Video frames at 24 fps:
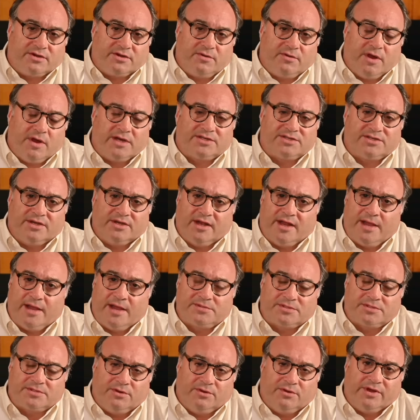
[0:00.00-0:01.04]
your question,
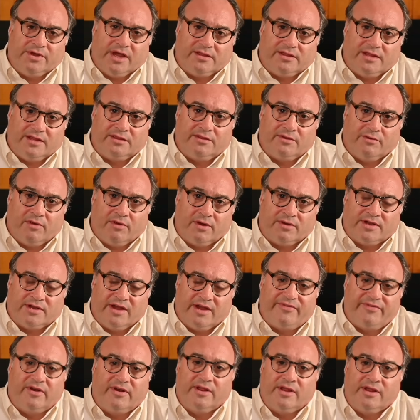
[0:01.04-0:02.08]
absolutely. I think there are
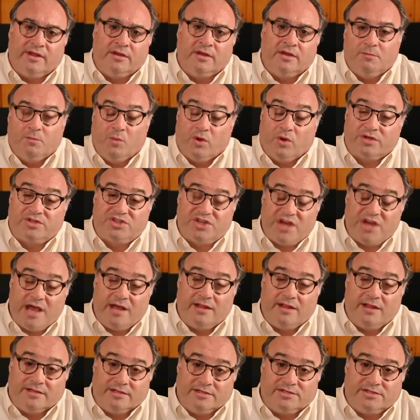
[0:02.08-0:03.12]
definitely more
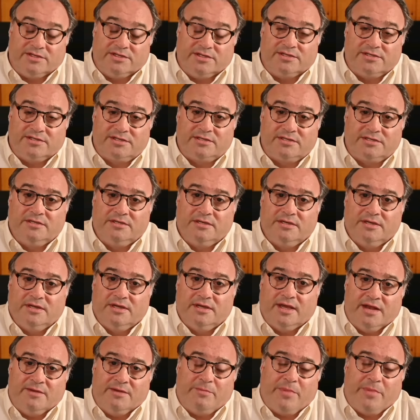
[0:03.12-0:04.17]
challenges
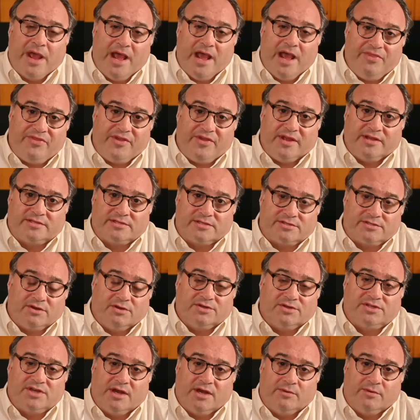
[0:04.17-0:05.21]
and bad things
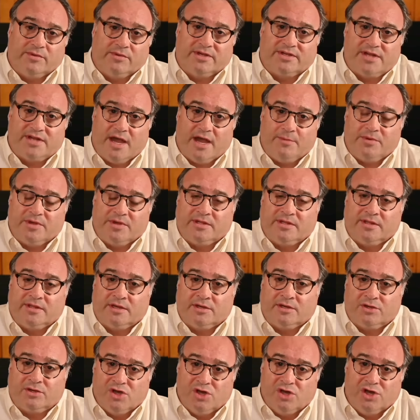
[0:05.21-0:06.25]
associated with a topic
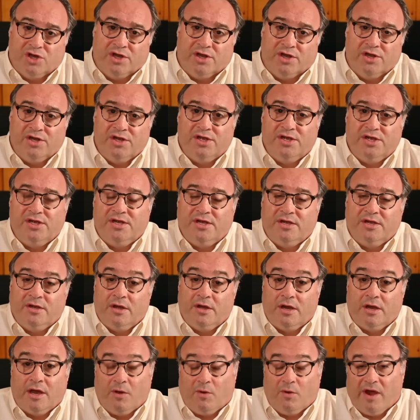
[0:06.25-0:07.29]
than good.
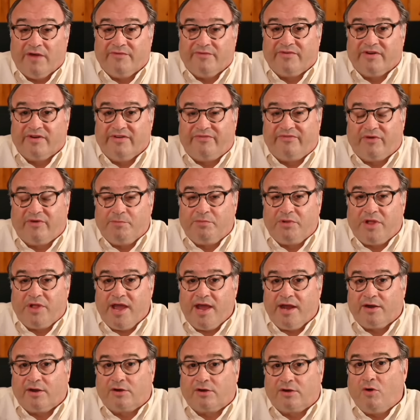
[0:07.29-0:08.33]
However, if we
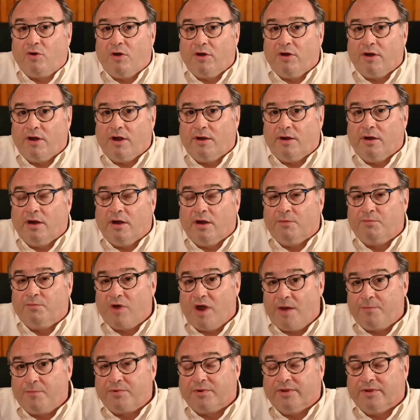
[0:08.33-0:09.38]
plan a cor- uh, uh,
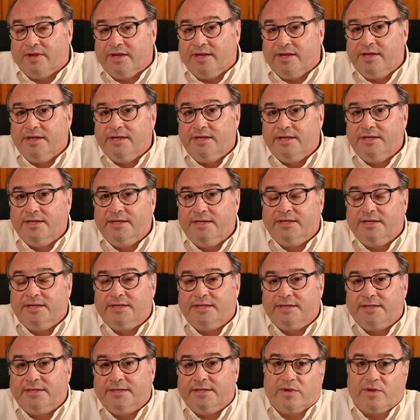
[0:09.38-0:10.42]
properly,
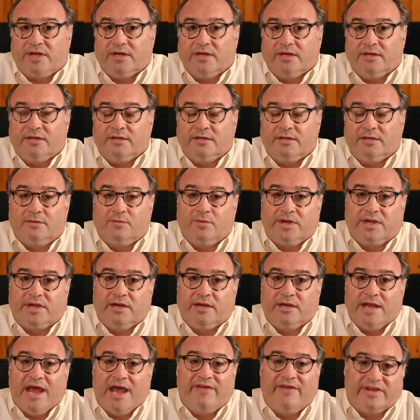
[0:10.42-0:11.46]
we can we
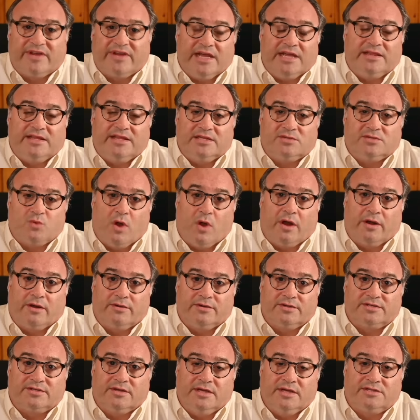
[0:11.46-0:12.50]
can navigate these
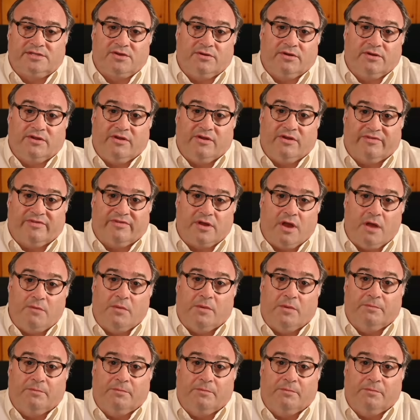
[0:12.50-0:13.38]
waters and certainly overcome